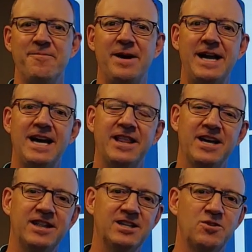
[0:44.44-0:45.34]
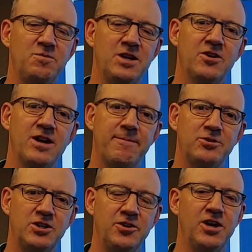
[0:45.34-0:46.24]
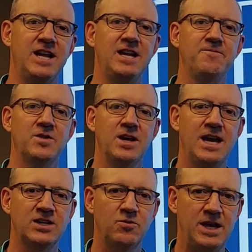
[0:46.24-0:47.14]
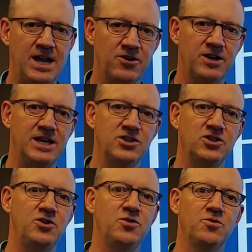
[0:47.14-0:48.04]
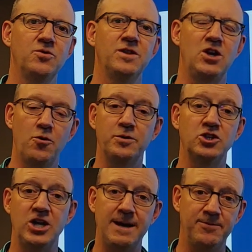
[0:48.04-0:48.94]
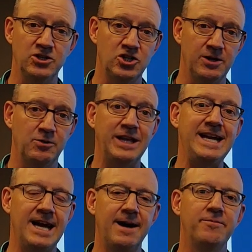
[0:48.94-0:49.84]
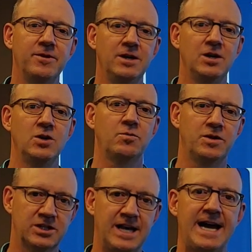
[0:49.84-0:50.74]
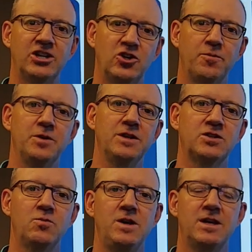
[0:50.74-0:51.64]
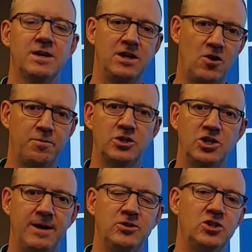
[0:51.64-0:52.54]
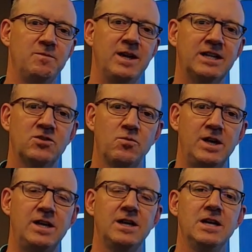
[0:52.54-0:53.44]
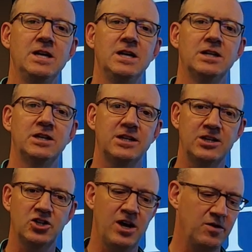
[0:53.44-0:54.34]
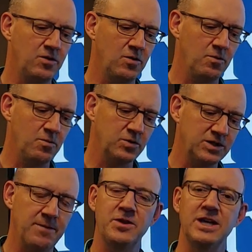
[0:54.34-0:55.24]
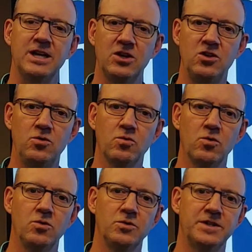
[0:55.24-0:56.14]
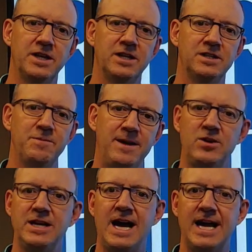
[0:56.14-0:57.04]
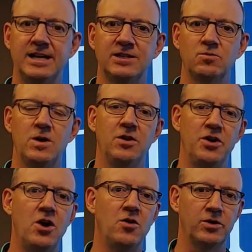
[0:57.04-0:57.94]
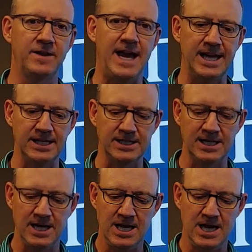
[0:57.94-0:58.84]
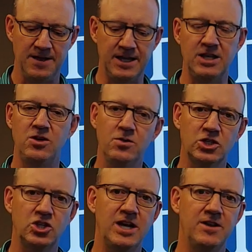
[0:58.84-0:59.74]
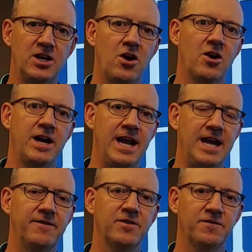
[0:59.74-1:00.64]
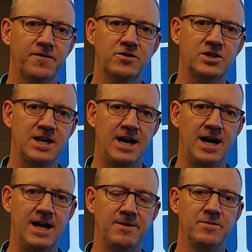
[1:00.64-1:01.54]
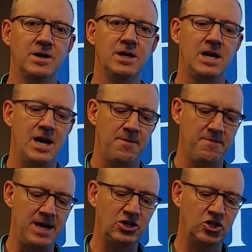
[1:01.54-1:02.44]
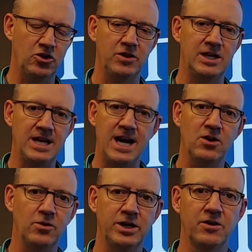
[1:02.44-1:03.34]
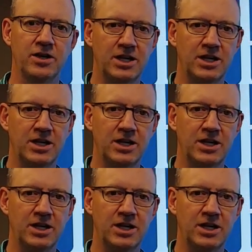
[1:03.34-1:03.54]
But I thought this would be a good opportunity as we enter into the Open Championship lead up with the Scottish Open this week and the Open Championship next week to touch on something in the new rules that is maybe not as well known, and that is that the USGA and the R&A for the first time made sure that not only are the